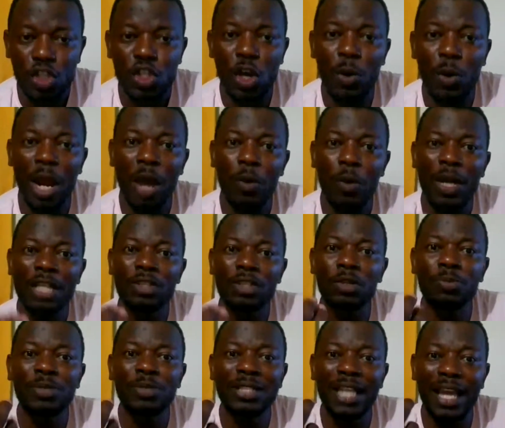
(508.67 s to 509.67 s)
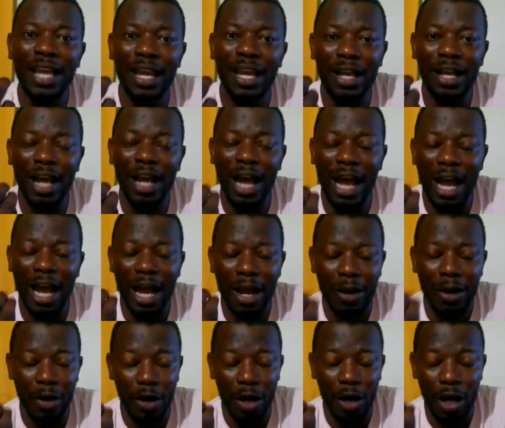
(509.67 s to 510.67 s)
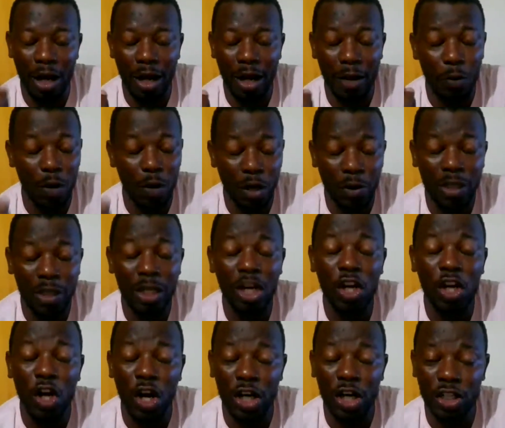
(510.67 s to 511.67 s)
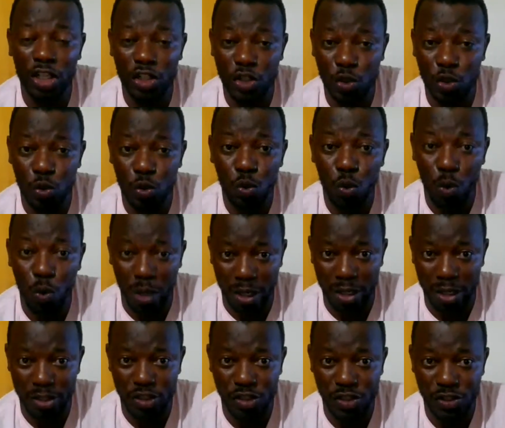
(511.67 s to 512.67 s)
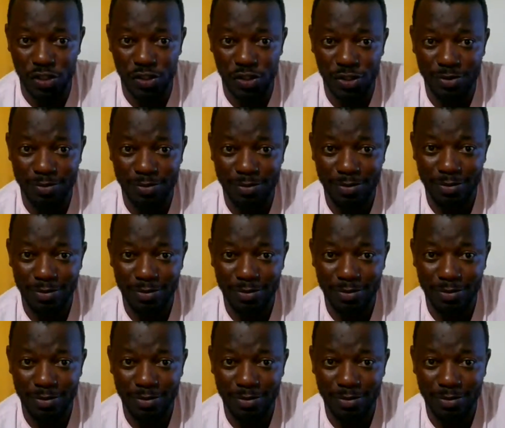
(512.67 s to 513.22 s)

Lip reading: So we are going to take, we're going to learn these two words.